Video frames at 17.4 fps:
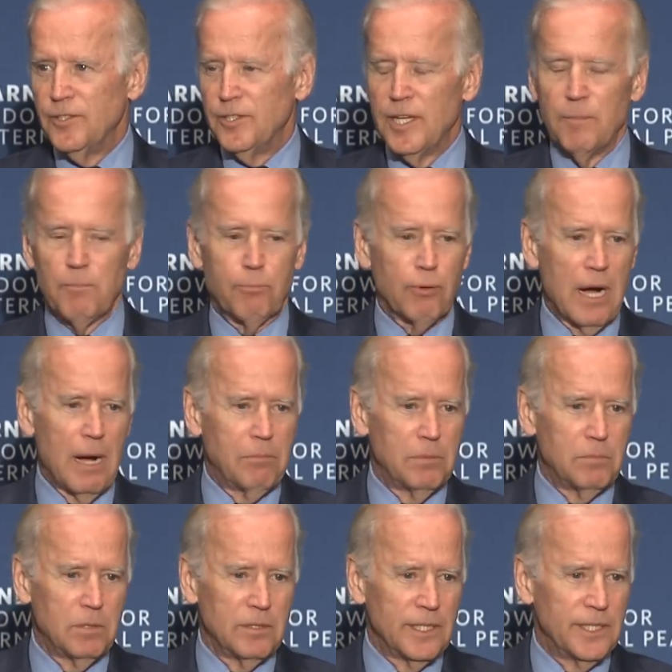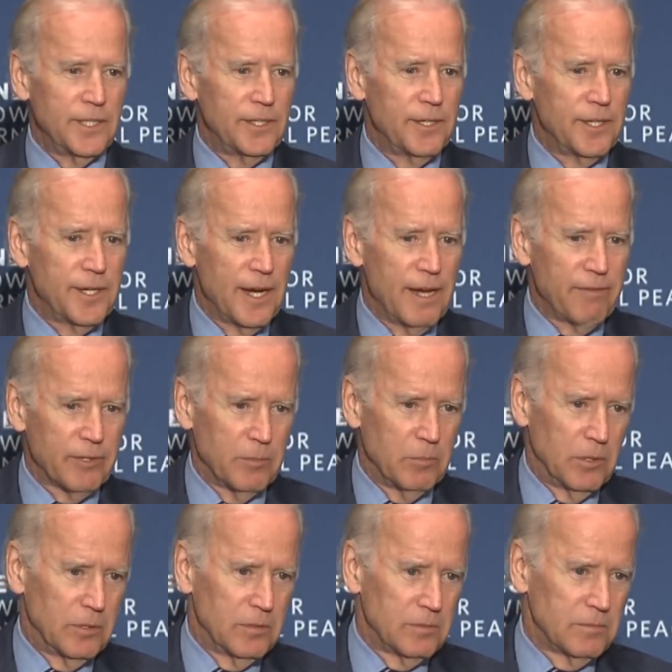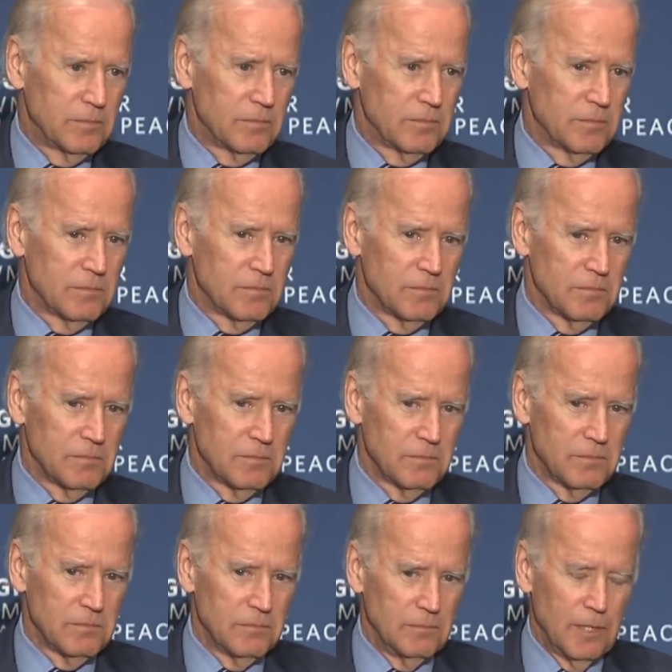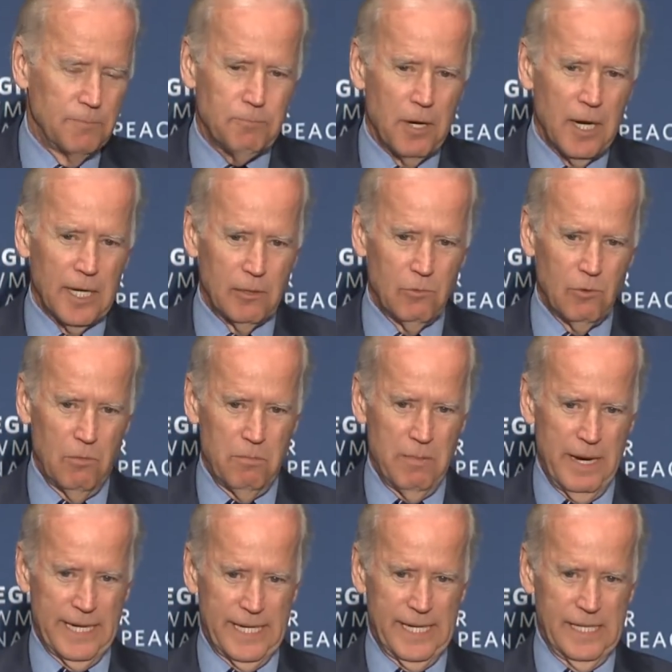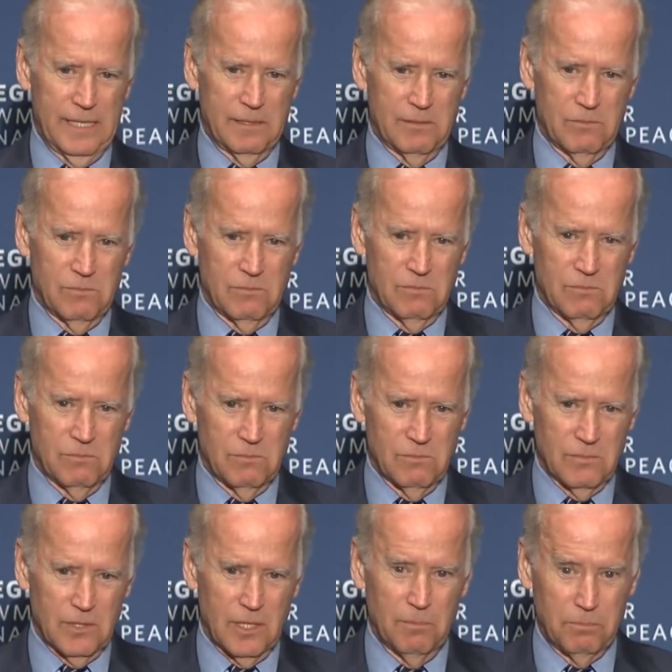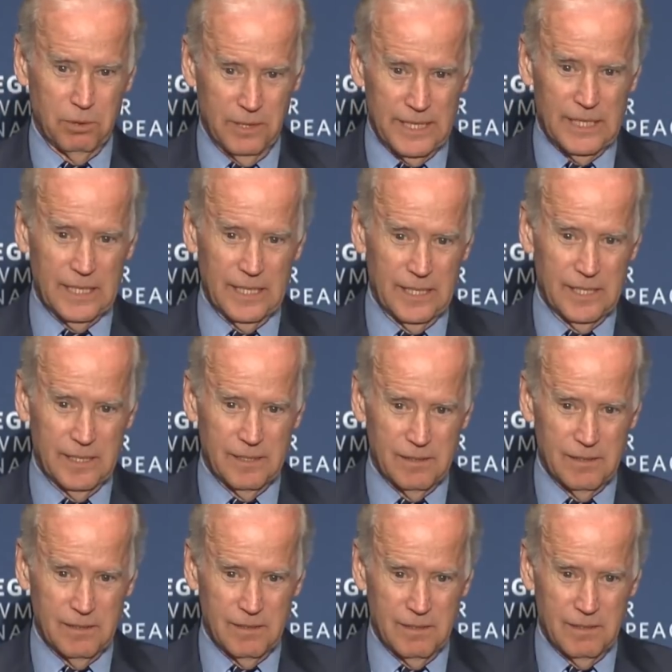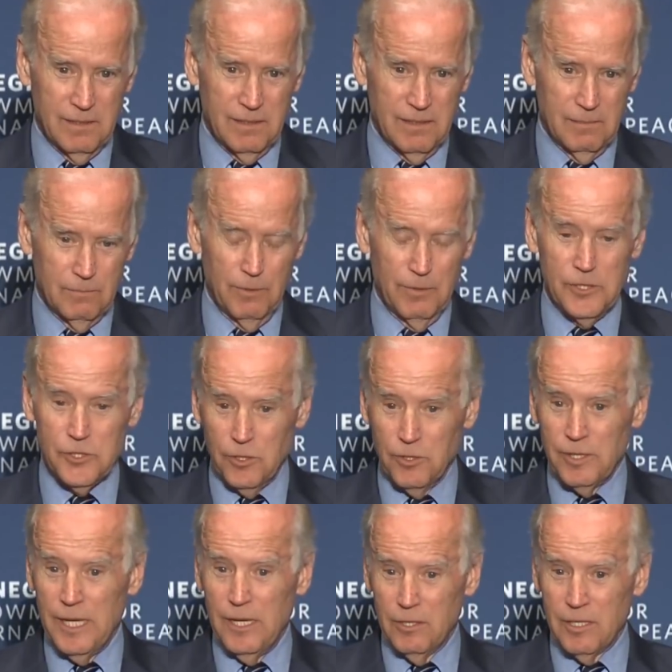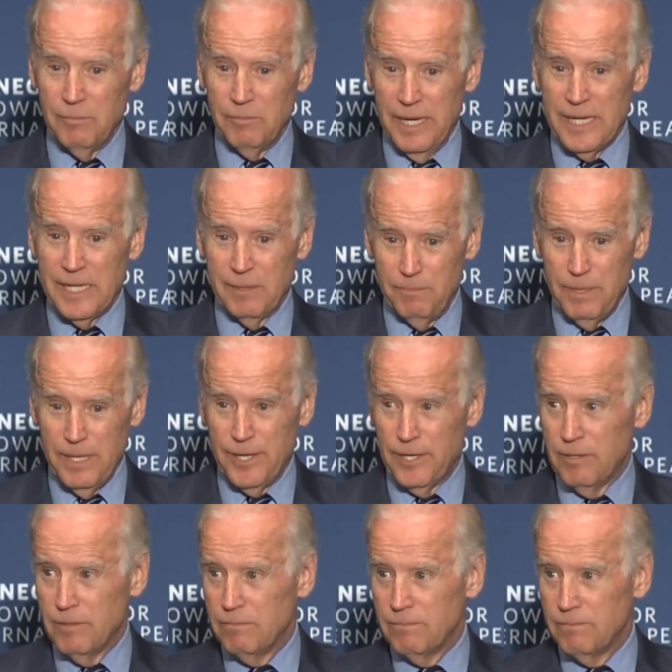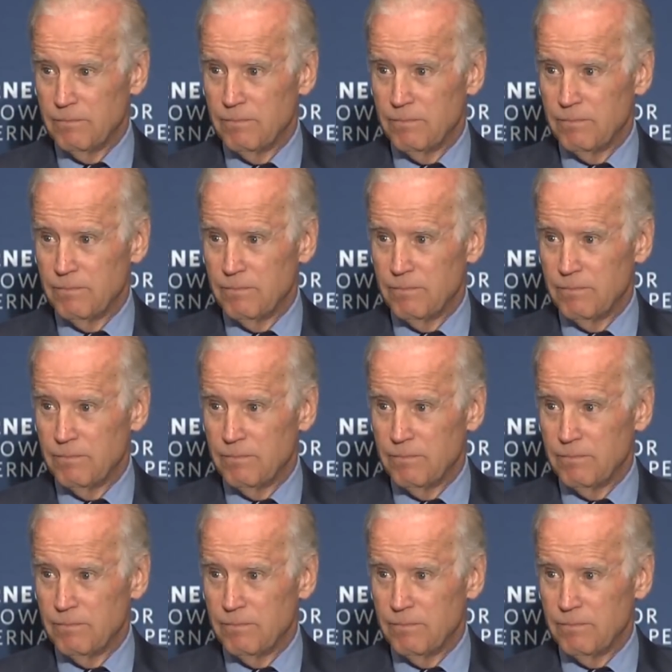the improbable into the inevitable. We probably won't make it completely, but we sure as hell can make it better.